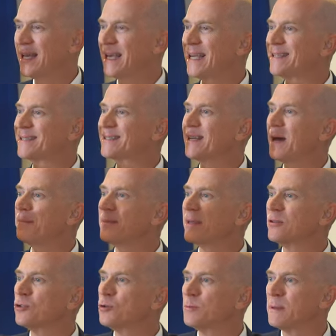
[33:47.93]
is
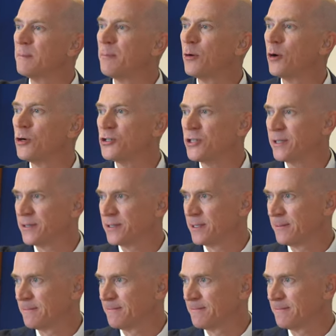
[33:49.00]
something to be purchased.